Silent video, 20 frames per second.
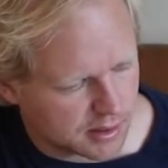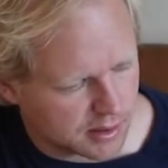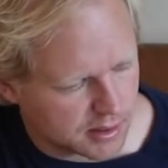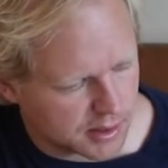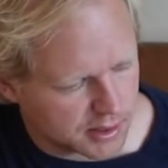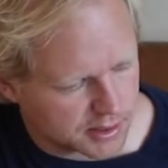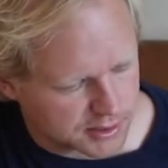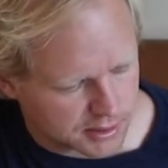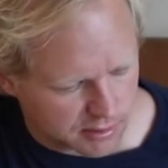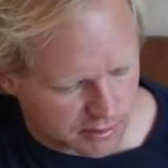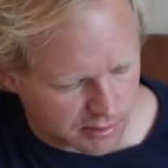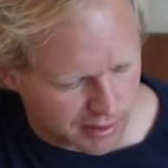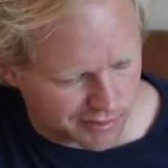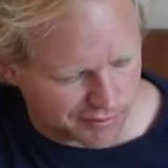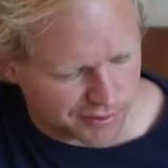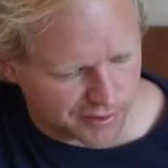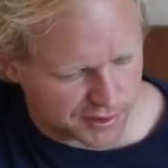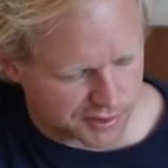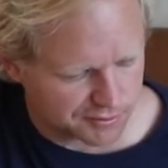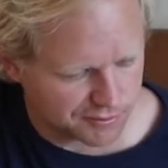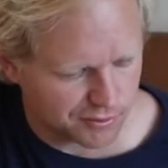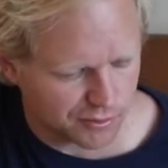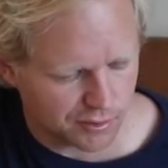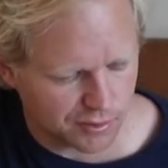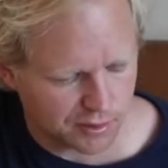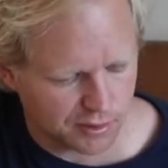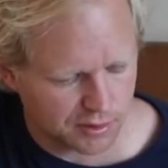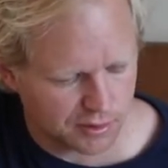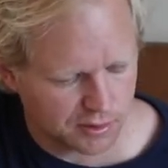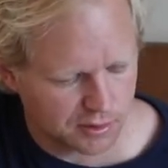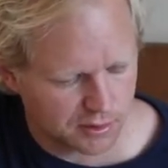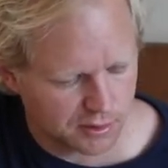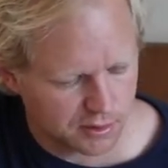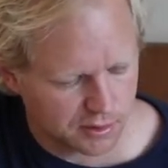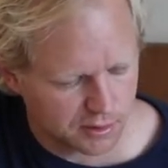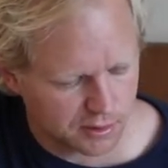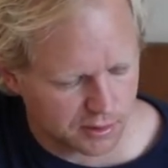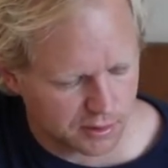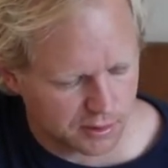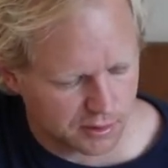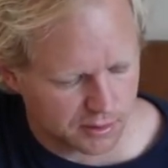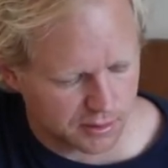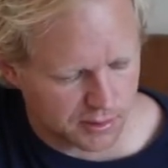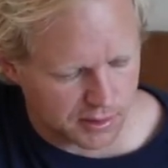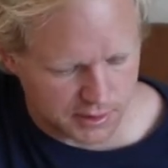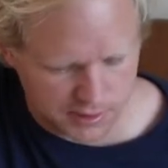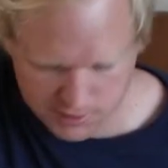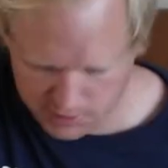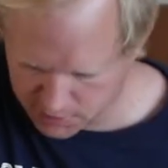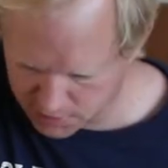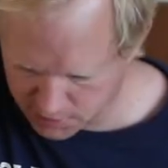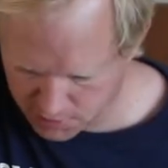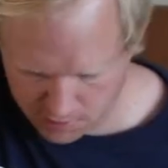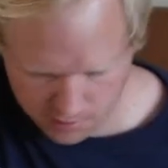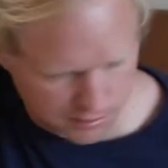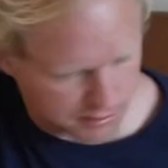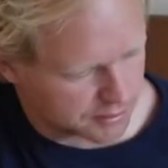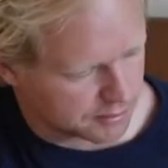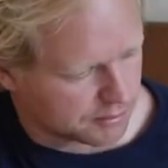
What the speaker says: as our reference for the D note.